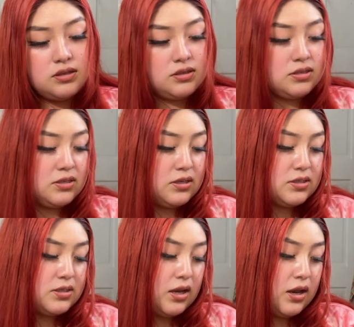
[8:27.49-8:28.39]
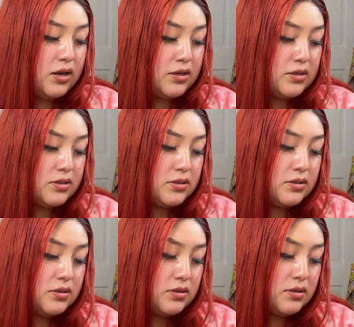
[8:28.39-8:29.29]
This is a
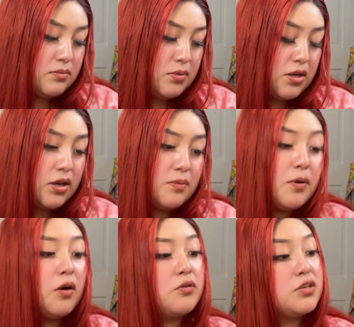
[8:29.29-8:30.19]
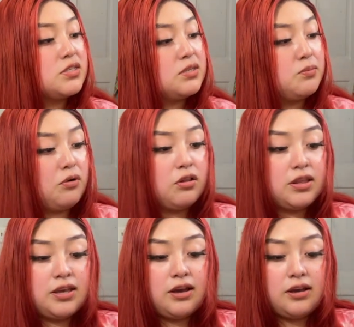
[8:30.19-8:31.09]
size medium. Oh, this is a
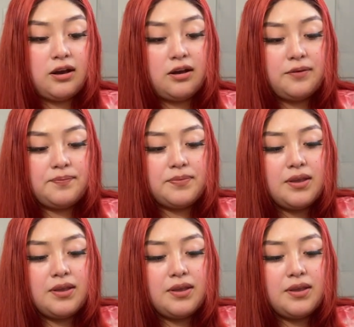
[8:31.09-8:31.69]
bralette I got.